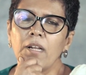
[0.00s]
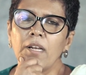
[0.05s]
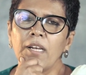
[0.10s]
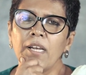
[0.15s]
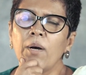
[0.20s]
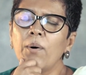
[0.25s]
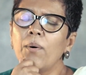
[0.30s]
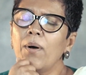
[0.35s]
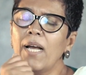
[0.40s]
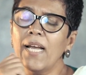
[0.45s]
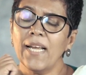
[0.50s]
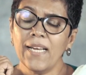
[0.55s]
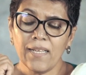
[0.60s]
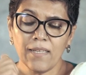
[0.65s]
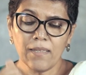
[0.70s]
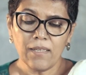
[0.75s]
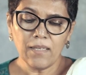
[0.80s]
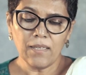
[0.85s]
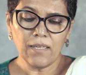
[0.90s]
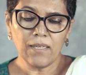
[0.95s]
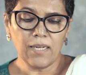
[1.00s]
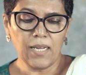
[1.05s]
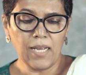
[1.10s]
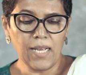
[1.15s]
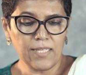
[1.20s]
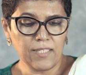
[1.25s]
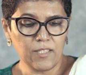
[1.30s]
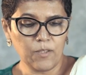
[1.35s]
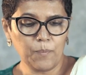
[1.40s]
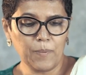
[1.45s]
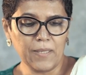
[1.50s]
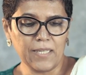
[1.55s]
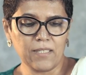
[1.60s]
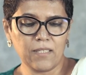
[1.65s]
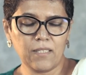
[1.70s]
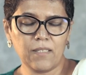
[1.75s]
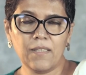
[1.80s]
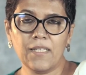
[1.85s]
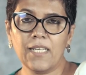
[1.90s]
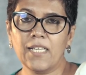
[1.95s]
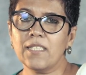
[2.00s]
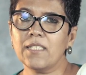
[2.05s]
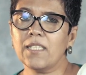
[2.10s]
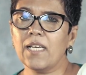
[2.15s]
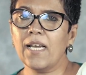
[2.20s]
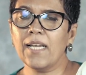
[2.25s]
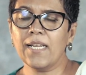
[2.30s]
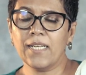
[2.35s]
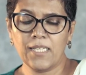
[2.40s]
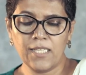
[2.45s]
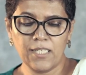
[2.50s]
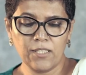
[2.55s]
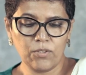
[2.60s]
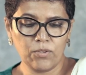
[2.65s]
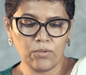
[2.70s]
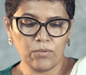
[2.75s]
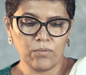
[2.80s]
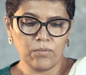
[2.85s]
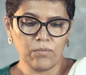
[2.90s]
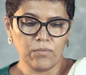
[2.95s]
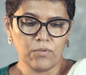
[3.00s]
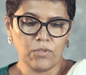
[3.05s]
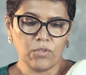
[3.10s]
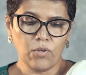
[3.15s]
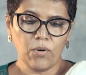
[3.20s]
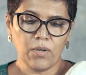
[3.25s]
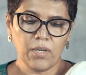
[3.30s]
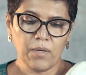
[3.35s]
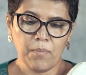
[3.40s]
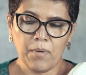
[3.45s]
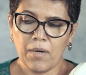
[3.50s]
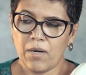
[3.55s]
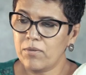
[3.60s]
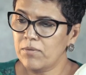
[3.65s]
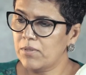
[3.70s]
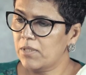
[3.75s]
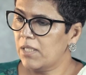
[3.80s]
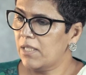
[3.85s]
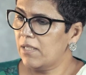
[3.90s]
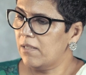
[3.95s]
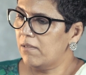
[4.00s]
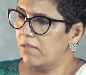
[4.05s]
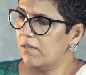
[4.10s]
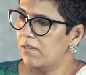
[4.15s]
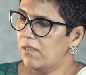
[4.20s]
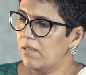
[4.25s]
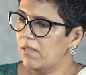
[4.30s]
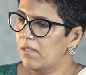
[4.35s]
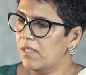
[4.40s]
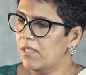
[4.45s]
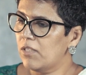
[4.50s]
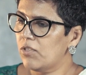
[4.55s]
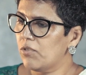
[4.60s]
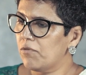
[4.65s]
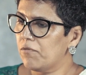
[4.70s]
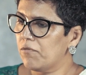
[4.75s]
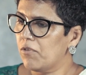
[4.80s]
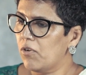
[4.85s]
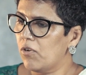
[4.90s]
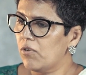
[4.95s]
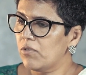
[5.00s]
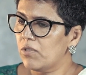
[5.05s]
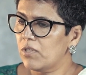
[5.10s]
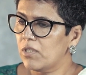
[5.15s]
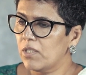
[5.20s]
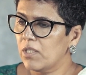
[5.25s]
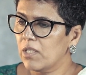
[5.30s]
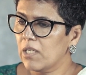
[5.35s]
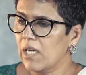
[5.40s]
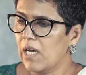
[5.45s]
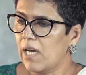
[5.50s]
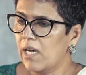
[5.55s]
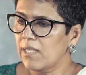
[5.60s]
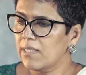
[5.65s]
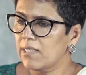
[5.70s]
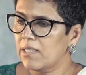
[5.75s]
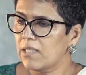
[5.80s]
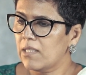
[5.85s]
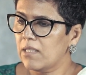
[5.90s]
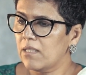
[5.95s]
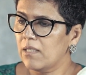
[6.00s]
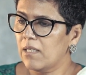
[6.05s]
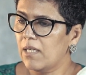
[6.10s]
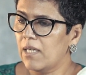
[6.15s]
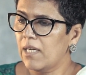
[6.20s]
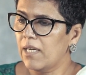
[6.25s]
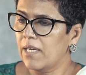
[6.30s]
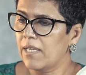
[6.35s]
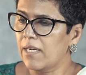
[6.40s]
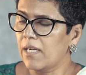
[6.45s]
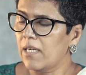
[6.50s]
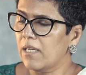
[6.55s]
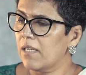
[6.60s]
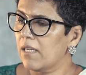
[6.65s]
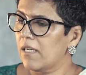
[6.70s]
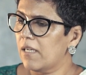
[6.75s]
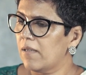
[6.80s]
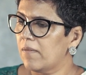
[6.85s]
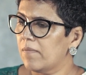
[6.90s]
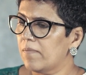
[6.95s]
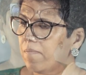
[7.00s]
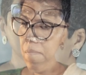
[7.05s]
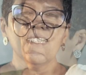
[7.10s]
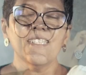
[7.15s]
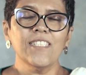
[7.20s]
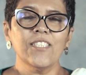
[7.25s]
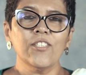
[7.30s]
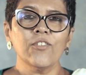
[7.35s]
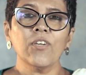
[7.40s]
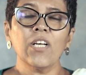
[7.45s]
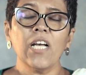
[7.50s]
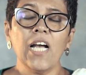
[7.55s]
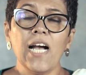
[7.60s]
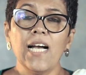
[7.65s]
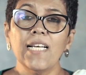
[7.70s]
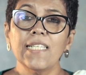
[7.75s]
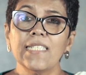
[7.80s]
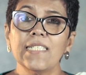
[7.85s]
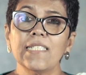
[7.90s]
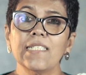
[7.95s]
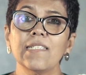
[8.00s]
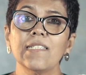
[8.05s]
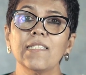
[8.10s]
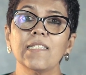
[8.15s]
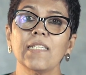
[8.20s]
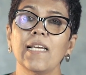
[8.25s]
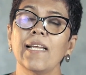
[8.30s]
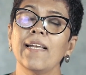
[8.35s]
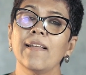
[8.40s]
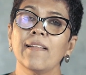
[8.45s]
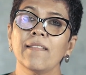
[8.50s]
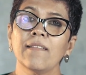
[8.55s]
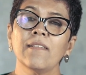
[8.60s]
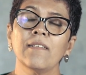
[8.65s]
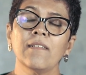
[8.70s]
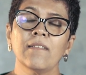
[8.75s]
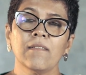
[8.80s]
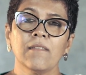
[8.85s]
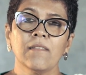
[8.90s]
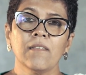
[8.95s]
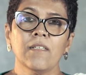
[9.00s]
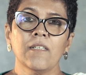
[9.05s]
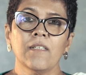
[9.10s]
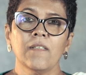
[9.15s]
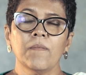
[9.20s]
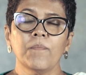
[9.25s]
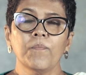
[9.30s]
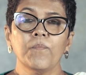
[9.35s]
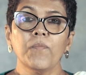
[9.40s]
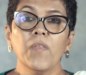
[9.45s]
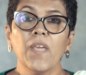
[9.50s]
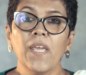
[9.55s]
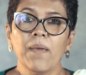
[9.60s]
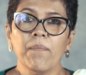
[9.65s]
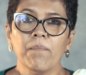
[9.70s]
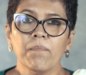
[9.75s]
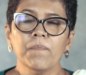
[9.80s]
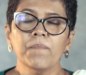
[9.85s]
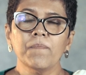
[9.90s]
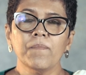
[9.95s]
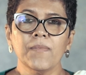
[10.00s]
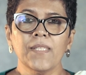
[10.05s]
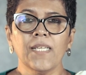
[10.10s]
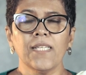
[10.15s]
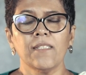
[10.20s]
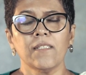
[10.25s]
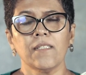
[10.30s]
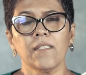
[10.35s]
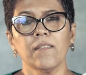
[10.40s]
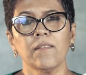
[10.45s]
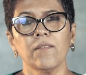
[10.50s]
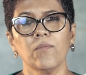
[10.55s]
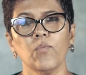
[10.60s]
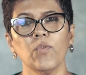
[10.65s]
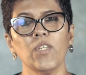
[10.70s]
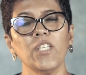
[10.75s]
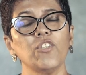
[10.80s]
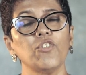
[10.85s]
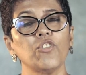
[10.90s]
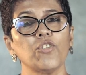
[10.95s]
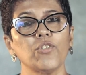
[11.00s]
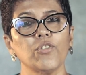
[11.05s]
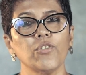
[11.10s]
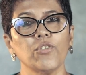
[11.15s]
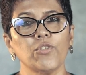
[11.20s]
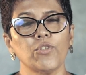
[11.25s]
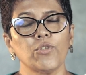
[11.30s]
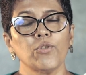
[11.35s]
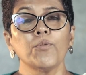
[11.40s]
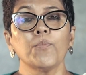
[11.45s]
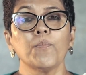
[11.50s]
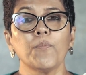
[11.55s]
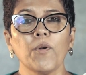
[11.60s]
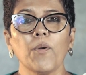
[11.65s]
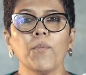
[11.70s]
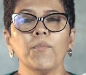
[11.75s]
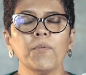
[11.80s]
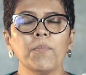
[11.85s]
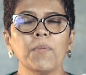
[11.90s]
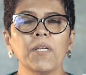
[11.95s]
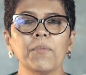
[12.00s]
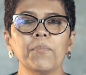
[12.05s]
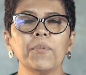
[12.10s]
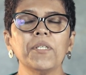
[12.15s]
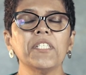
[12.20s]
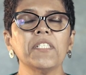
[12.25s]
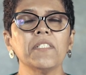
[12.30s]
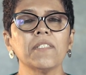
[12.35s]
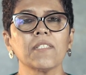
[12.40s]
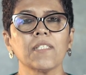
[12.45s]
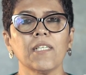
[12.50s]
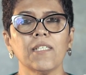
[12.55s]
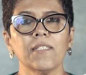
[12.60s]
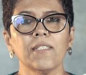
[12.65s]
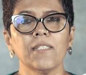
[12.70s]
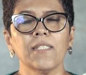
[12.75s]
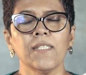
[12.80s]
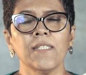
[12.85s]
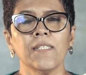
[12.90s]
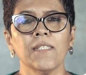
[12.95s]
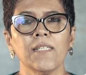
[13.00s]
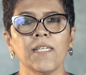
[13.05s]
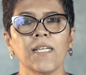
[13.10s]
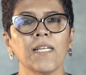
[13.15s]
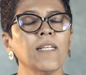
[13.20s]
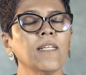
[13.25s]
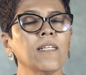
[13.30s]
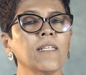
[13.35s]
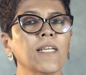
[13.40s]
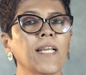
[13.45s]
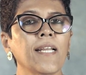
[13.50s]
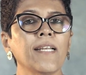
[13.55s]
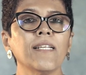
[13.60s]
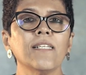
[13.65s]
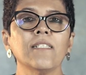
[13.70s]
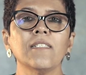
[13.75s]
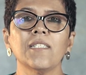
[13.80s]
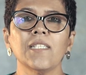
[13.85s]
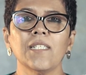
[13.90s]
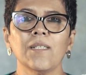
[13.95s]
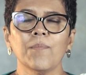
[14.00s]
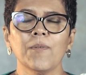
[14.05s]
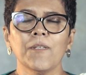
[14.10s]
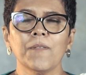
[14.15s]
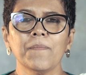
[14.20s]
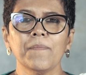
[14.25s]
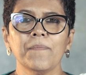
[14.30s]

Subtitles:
Now, another aspect that I need to talk about here is, of course, caste hierarchy. So caste is another theme that we should probably be discussing in Indian cinema.